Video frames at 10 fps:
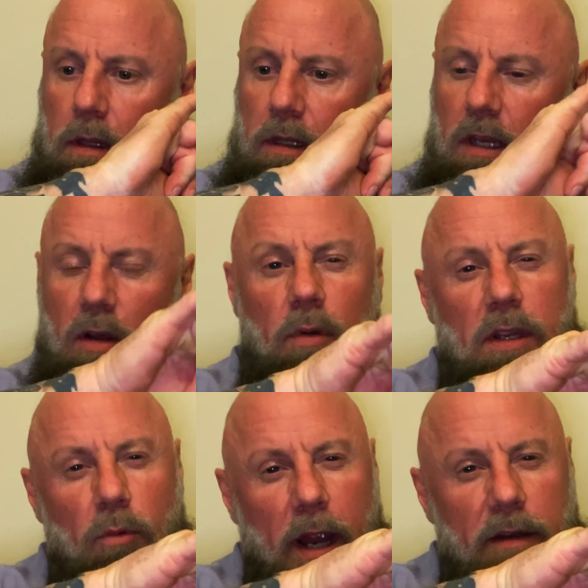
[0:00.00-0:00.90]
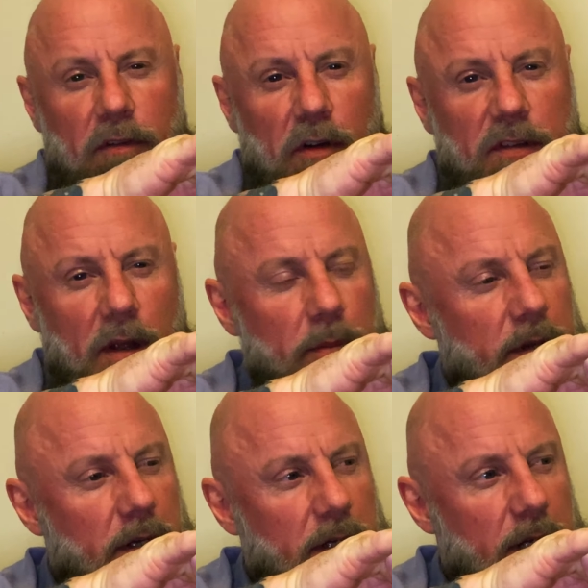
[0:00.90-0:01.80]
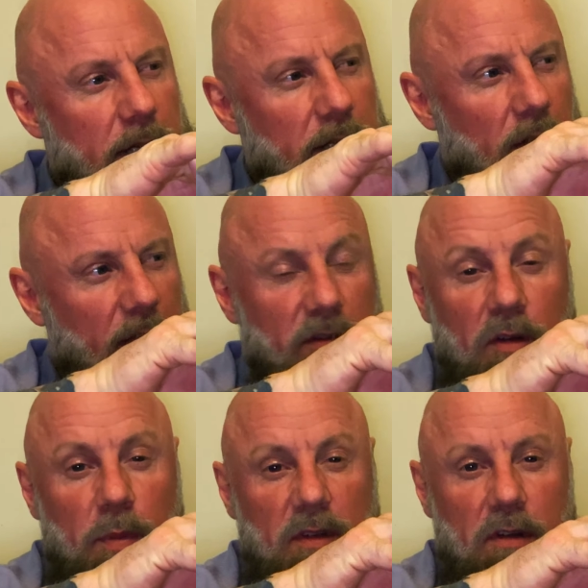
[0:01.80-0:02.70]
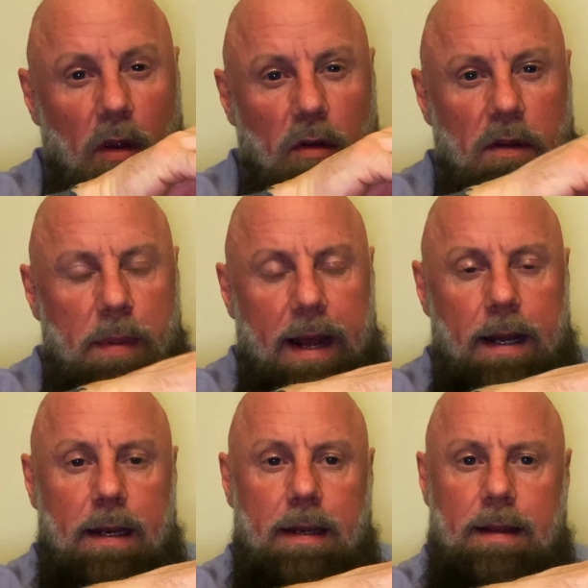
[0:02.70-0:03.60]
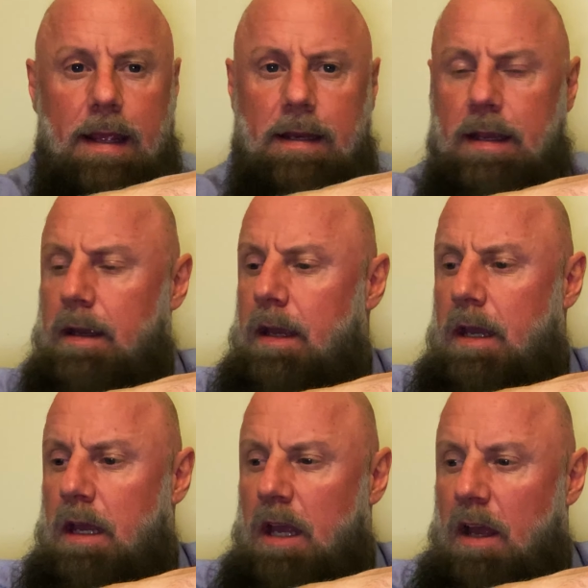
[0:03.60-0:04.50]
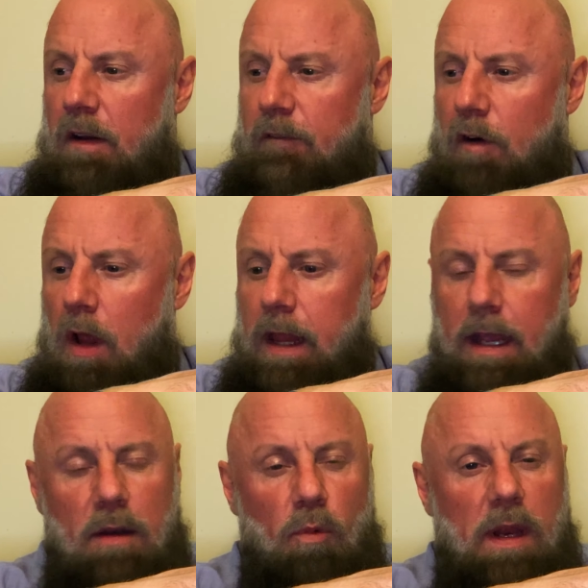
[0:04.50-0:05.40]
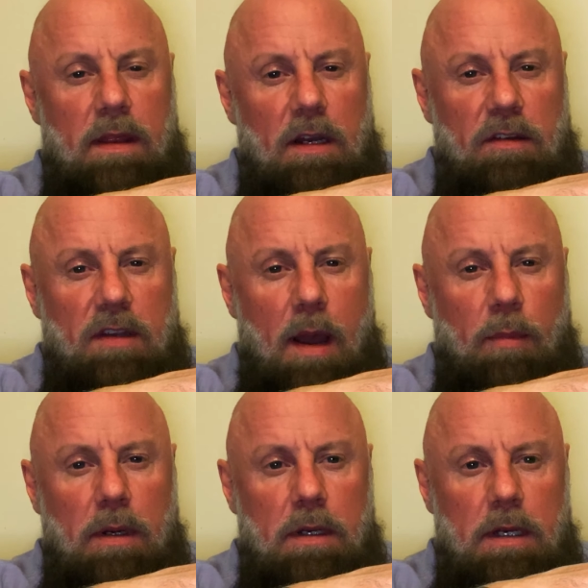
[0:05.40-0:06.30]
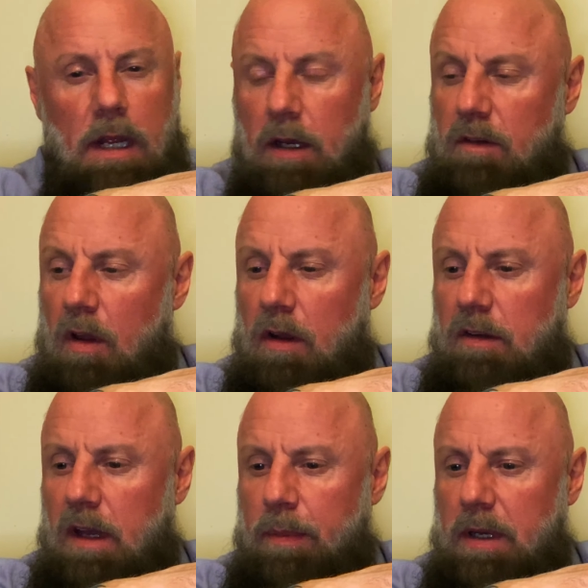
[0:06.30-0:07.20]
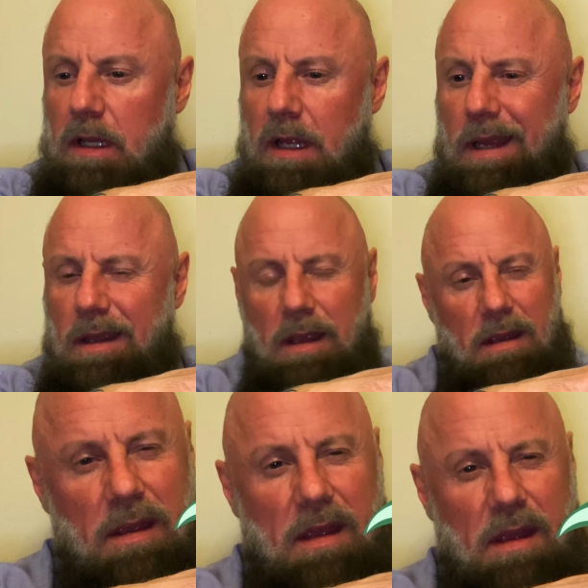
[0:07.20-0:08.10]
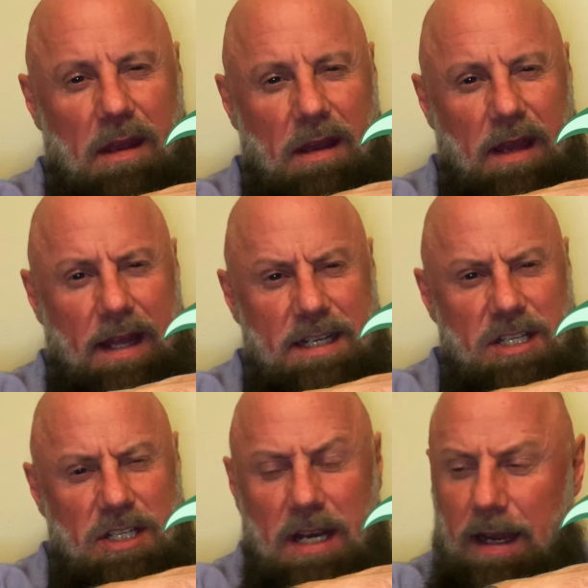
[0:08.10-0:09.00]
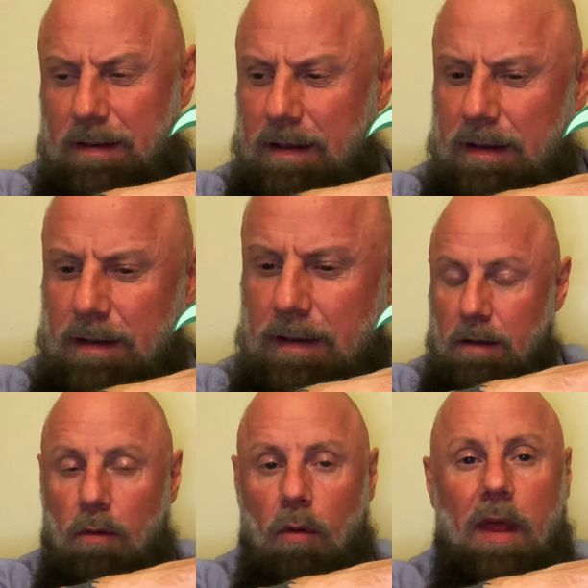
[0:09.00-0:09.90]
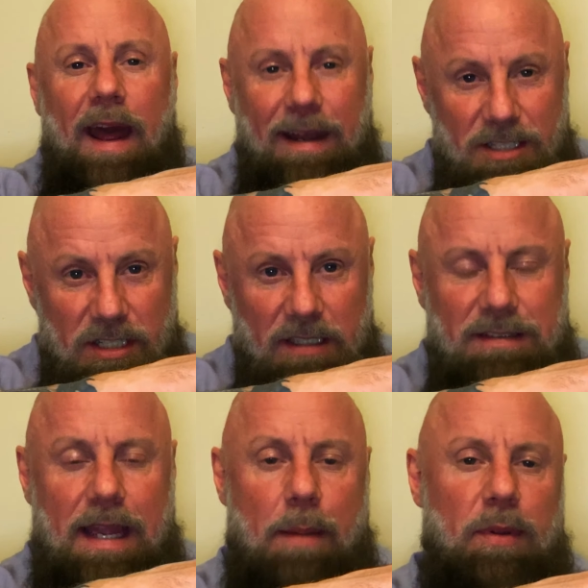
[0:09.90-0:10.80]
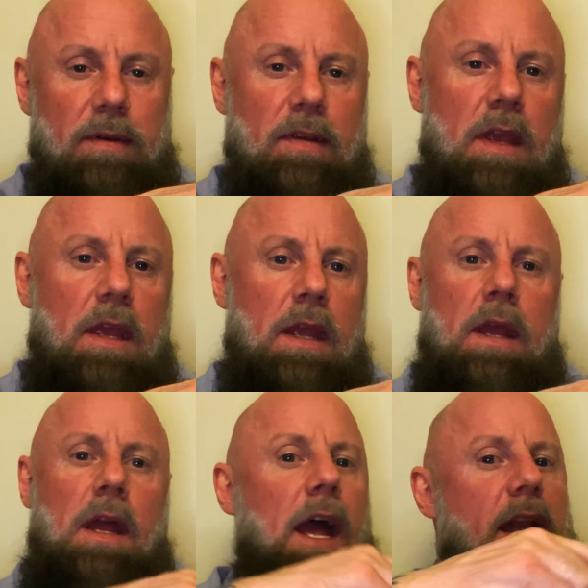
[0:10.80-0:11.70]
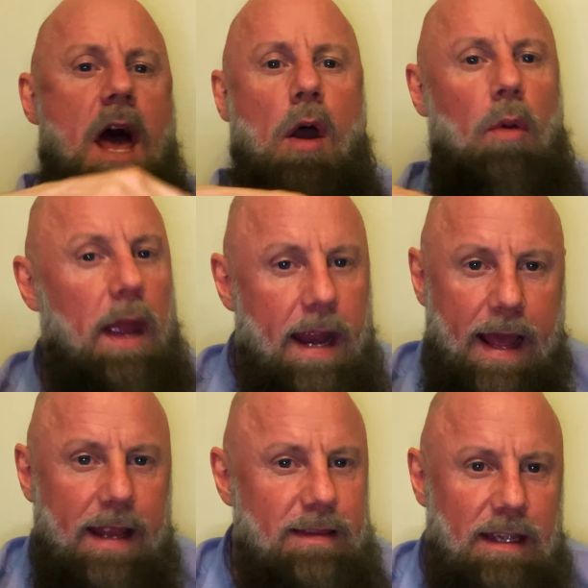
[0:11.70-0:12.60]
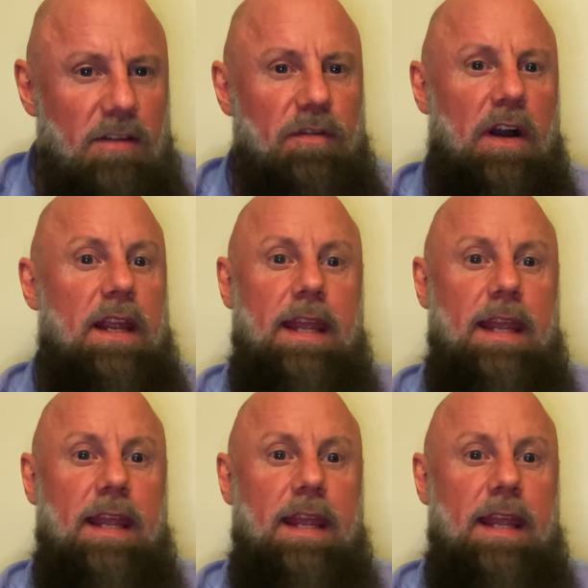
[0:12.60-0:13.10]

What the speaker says: you know when you're waiting for something and you're like super stoked about it, and then you finally get wind that it's coming and it turns up and you're like, ah, shit. Well, that just happened. And no, it ain't these fucking